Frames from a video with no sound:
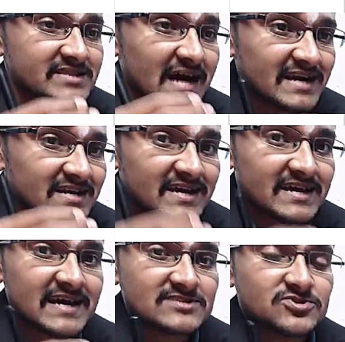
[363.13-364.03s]
and that
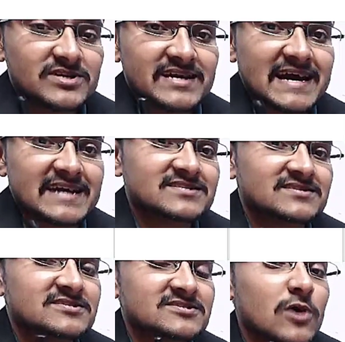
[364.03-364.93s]
air actually
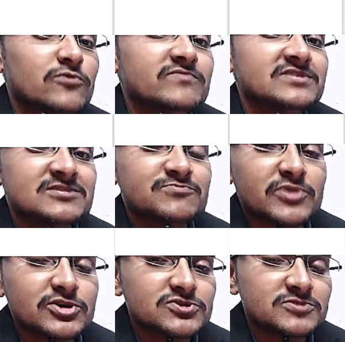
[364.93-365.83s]
carries the sound which
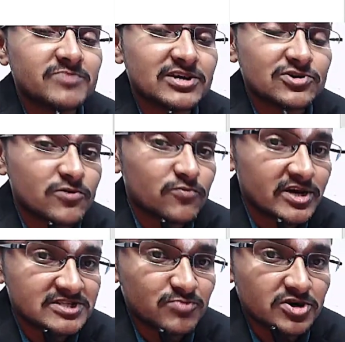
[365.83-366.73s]
is produced by
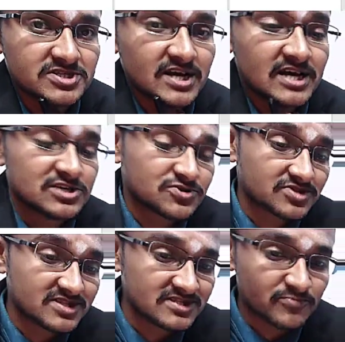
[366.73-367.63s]
your voice box.
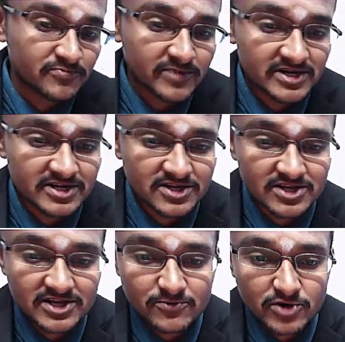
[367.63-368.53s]
So this
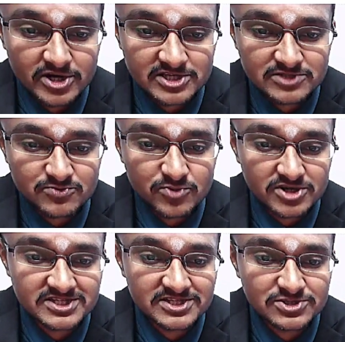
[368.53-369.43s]
particular voice box is
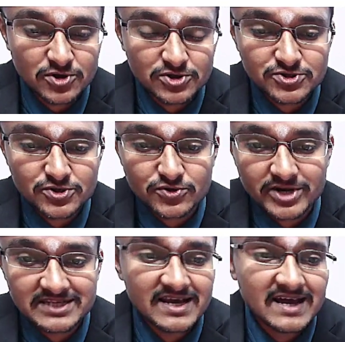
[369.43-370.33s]
also known as
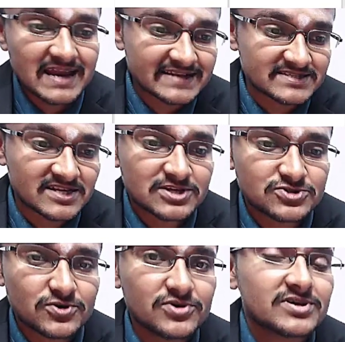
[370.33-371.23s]
larynx.
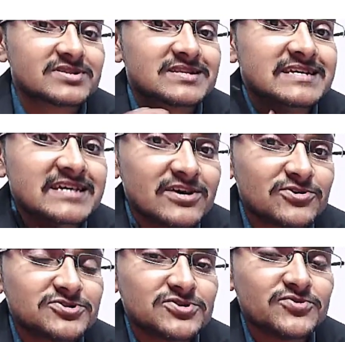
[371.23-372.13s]
So
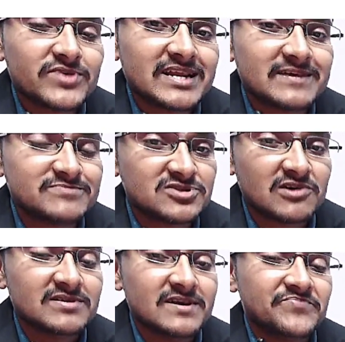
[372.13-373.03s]
here also you can
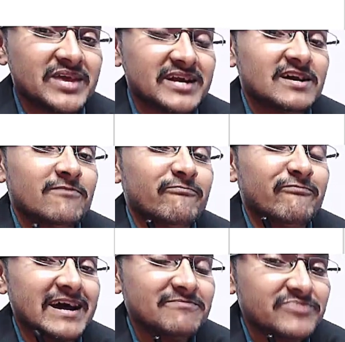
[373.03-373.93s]
observe that
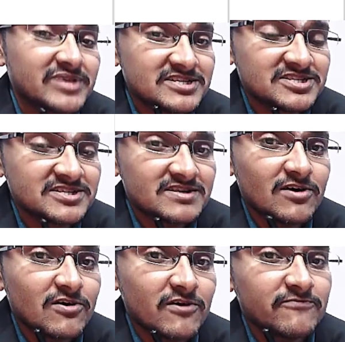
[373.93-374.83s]

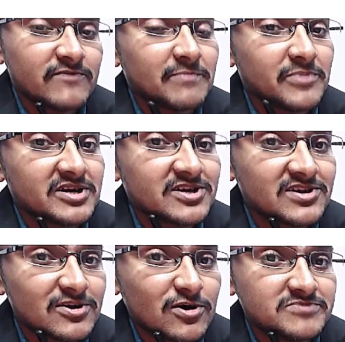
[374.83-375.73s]
vibration of a
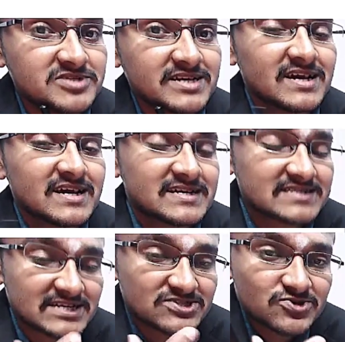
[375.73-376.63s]
particular object
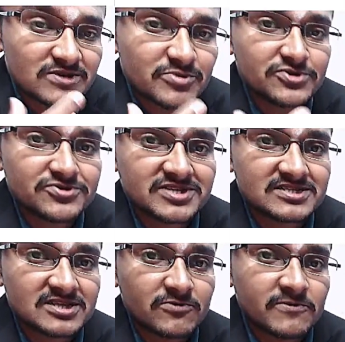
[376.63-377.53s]
is actually
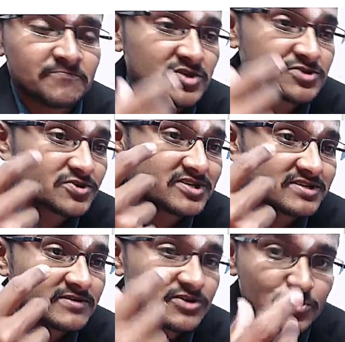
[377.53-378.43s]
producing sound. So
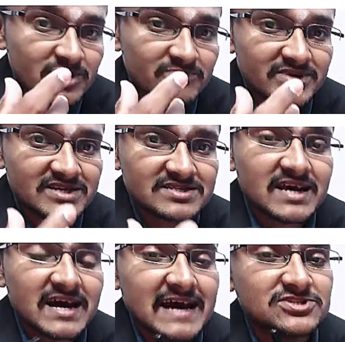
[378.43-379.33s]
in human
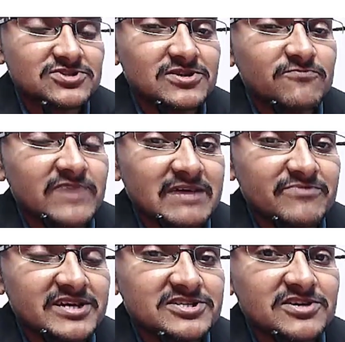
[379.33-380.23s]
beings, actually
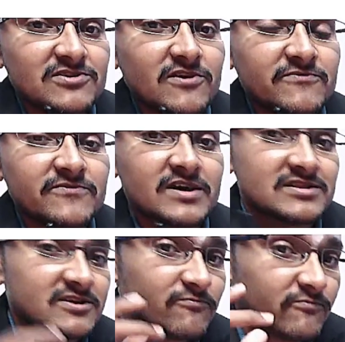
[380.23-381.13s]
vibration
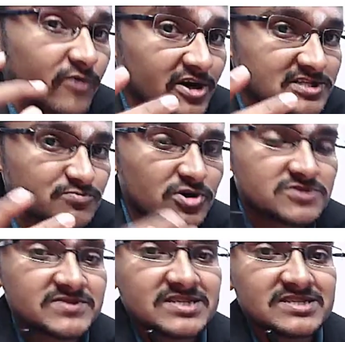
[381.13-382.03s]
of the voice
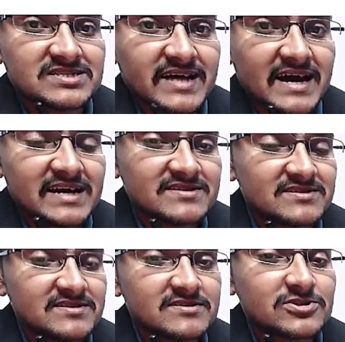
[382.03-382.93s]
box which is
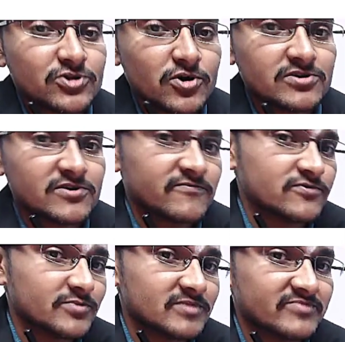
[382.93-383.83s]
there in the throat
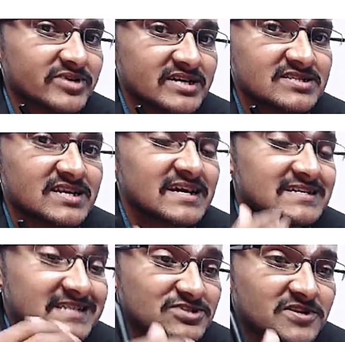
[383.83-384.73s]
of human beings
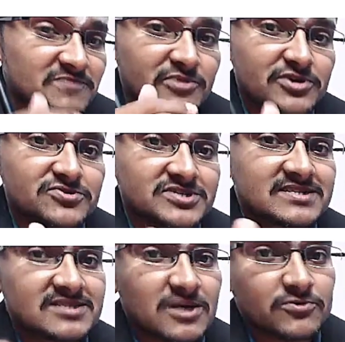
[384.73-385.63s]
is actually
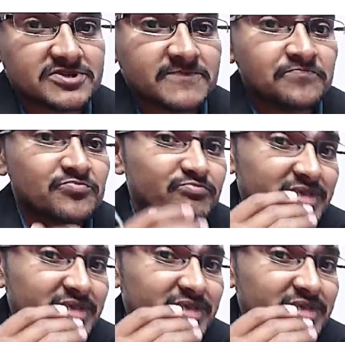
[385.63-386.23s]
producing sounds.